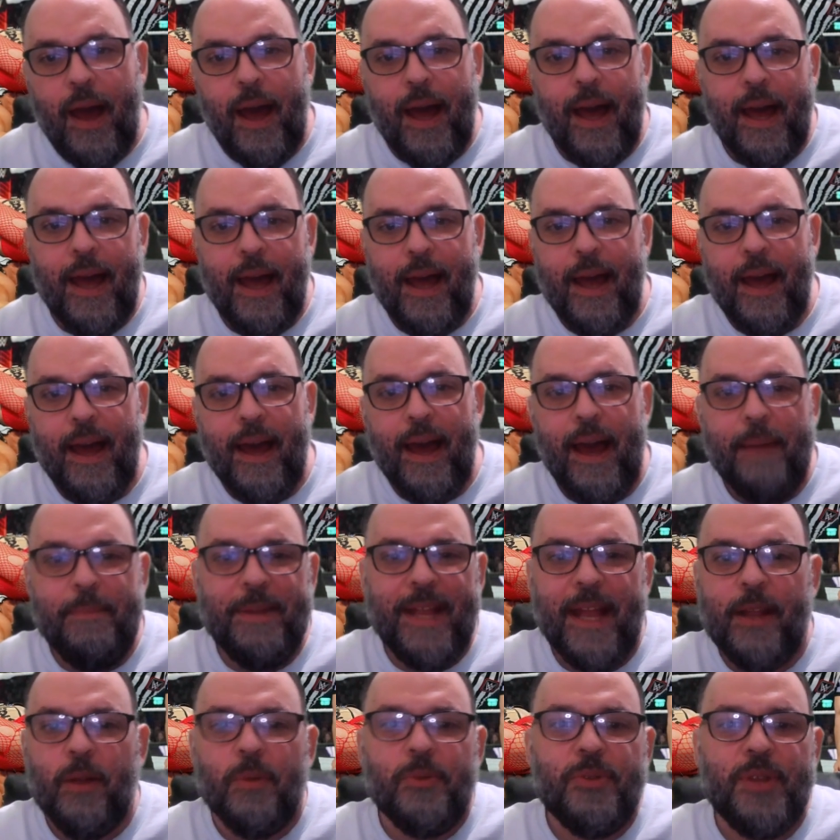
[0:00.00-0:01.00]
I
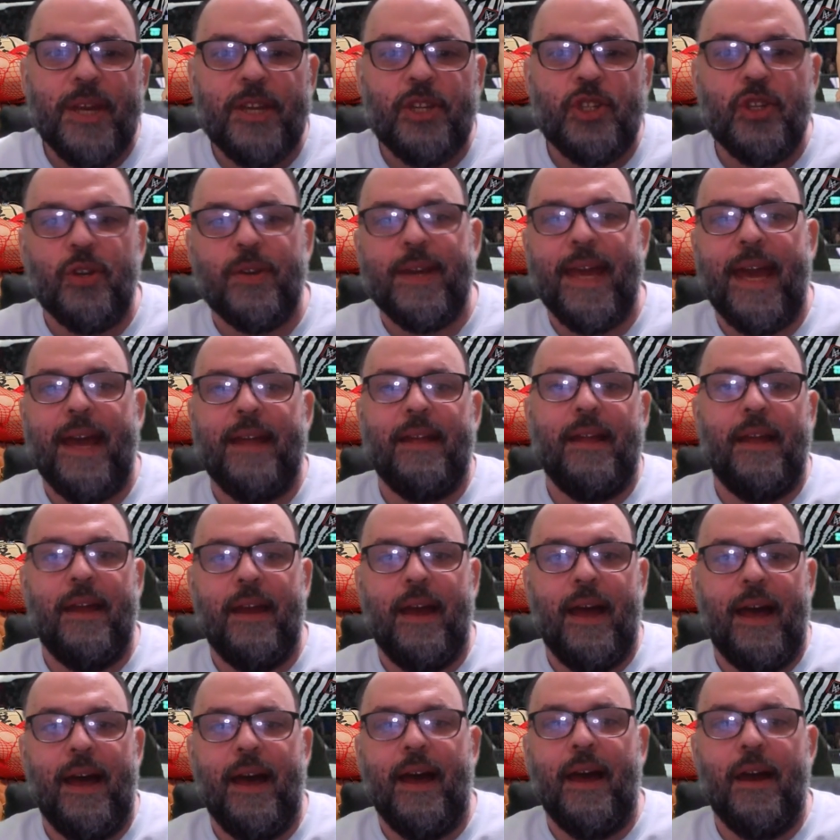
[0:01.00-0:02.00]
mean, I don't think she'll get
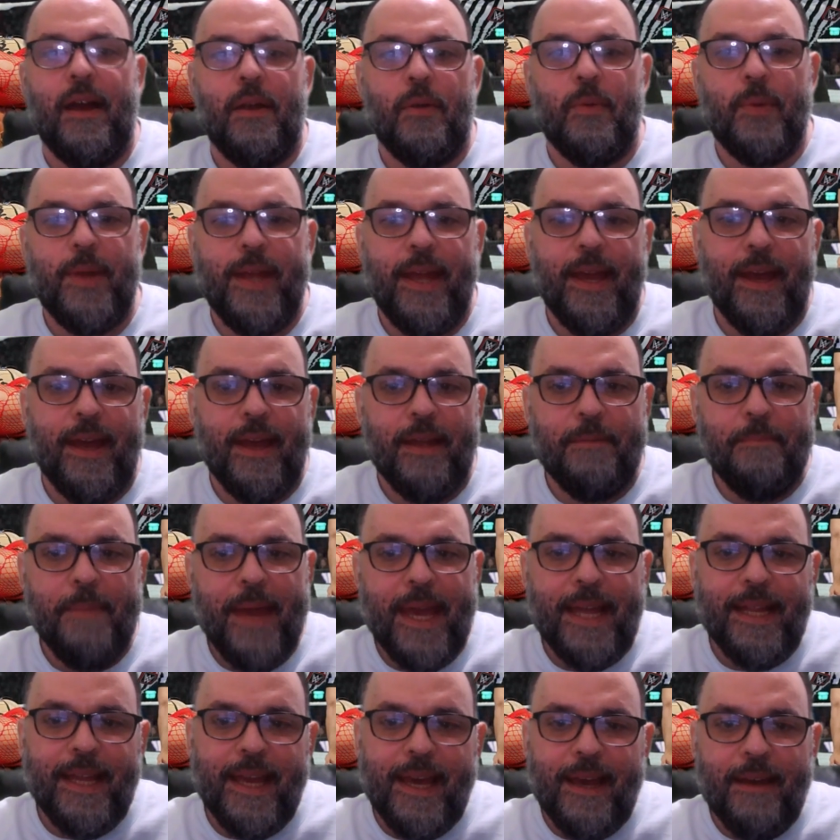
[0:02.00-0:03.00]
Rhea at
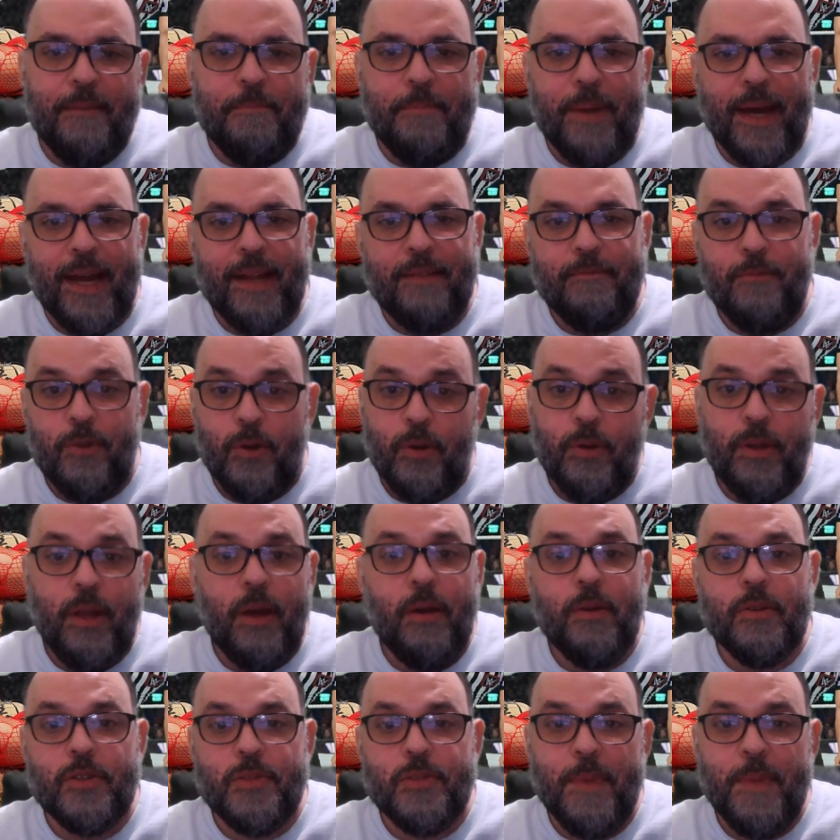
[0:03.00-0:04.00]
Mania, but who
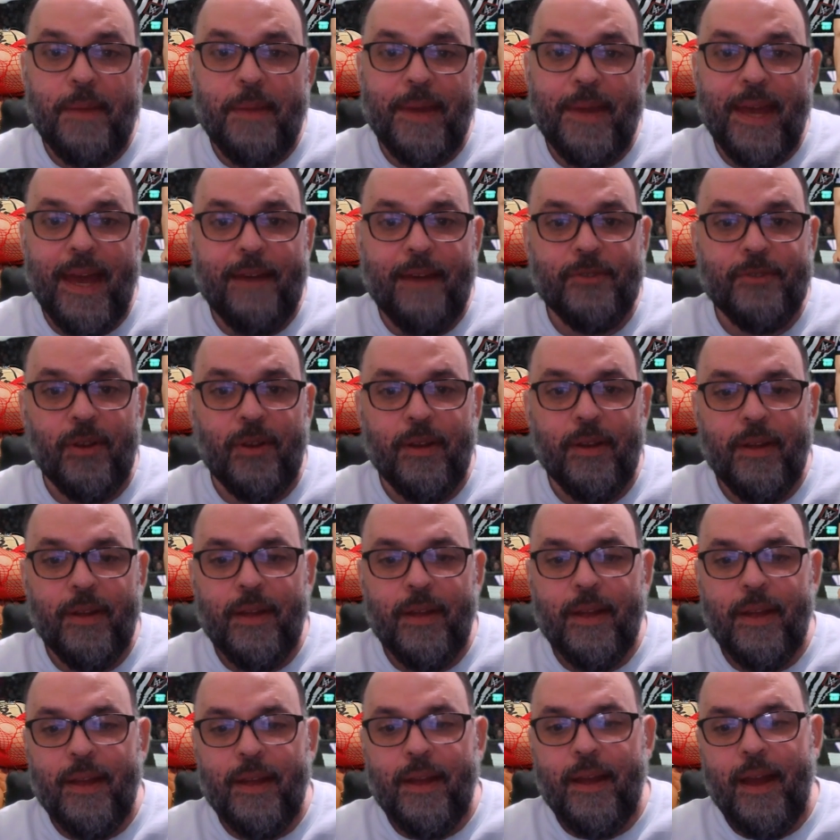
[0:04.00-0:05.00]
knows? Maybe after.
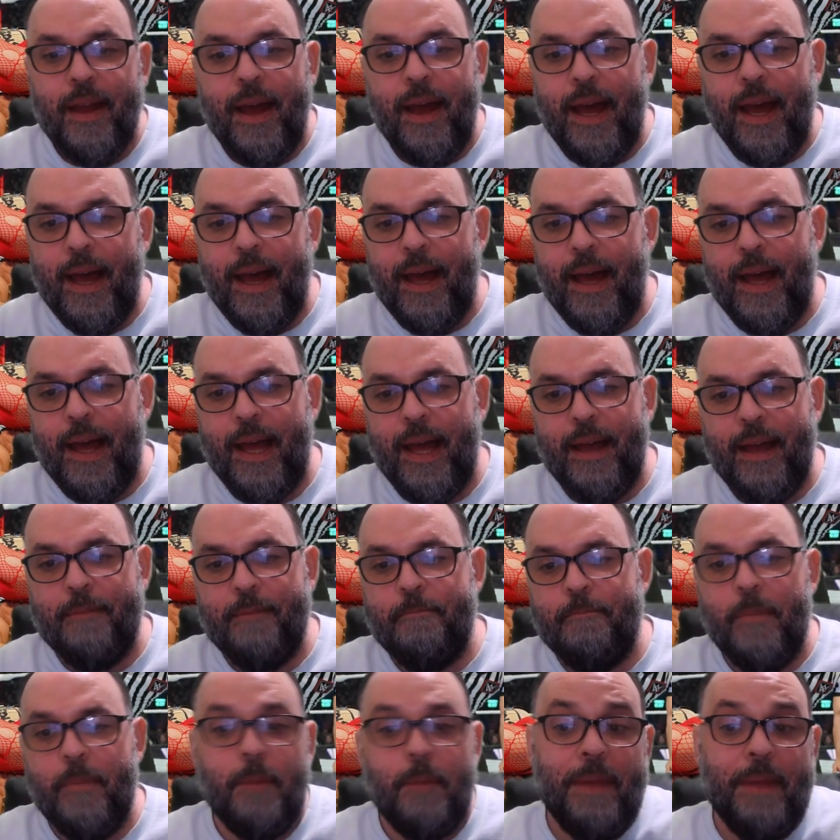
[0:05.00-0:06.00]

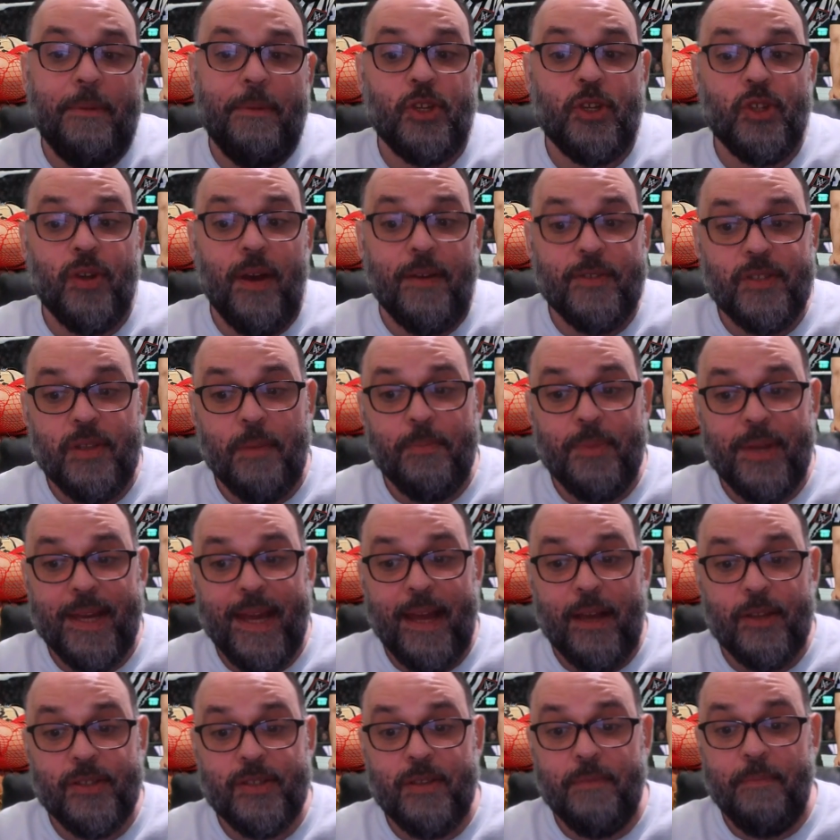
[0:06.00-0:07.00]
Maybe she'll have something
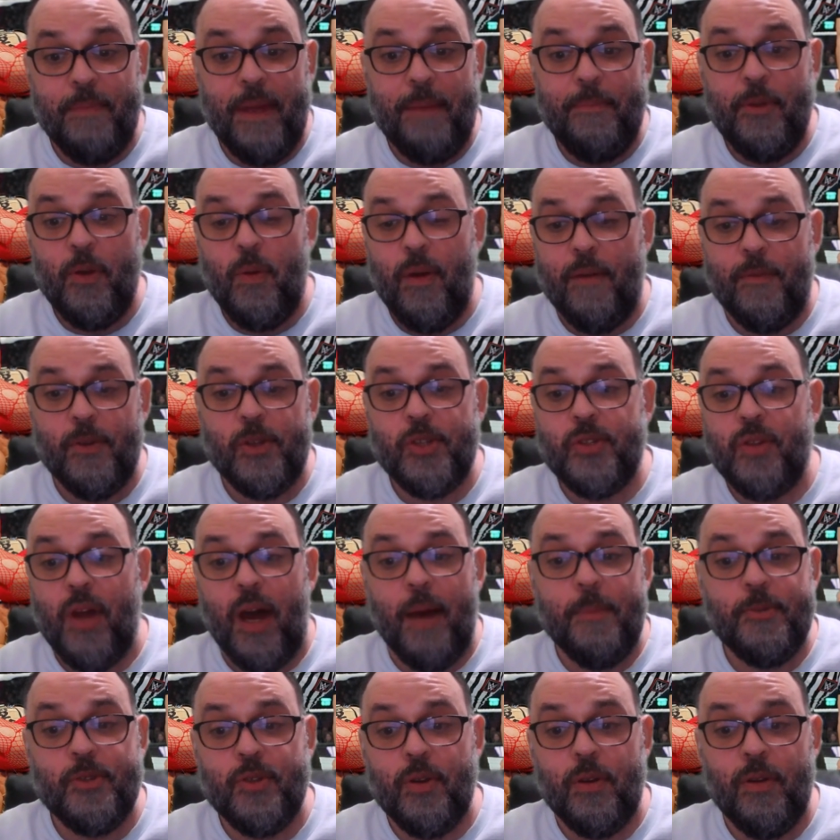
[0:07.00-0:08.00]
else. That maybe whoever
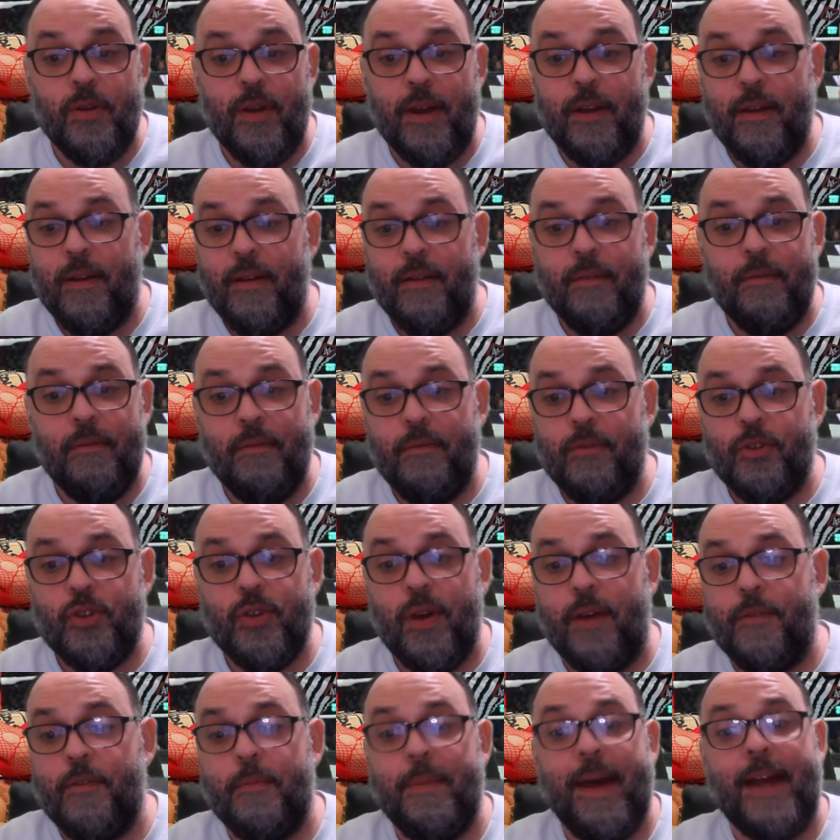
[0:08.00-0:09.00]
stops her,
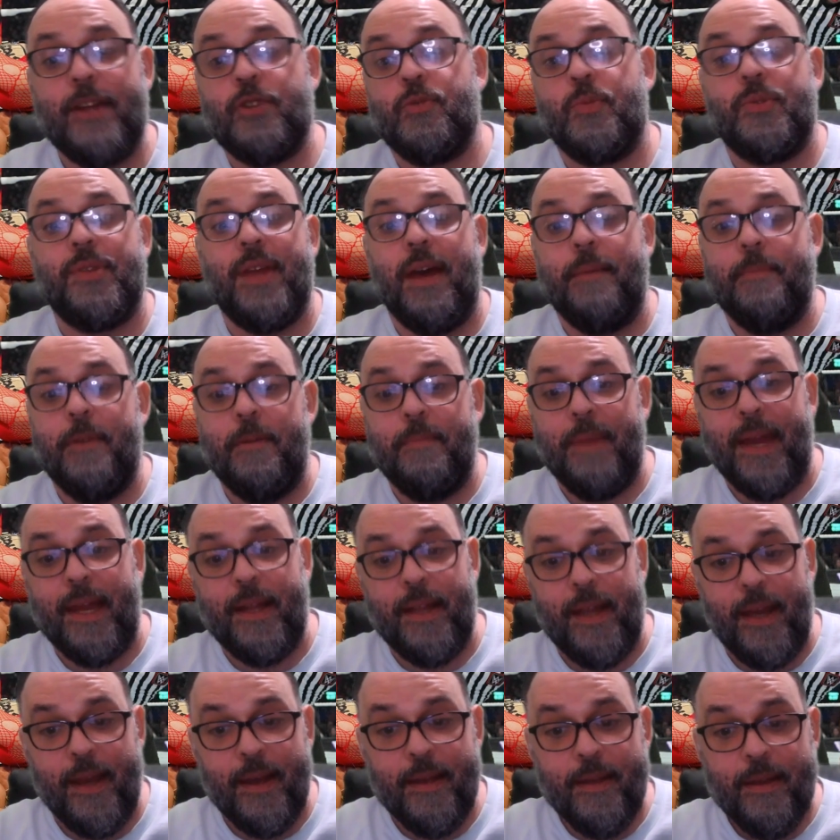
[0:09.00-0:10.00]
she'll have a match with them at
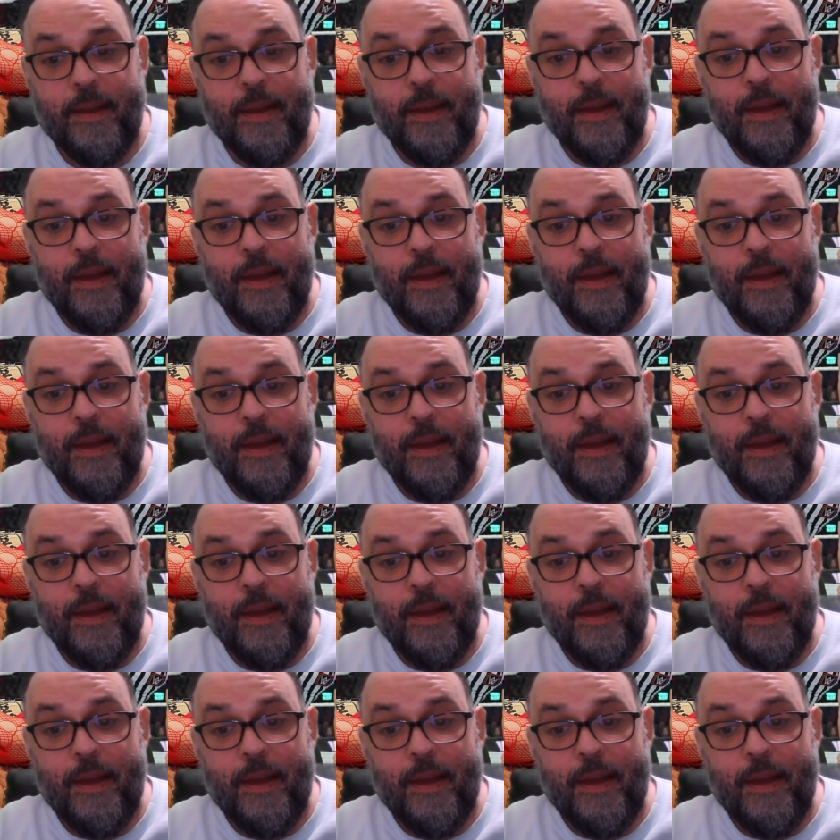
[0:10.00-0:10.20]
Mania.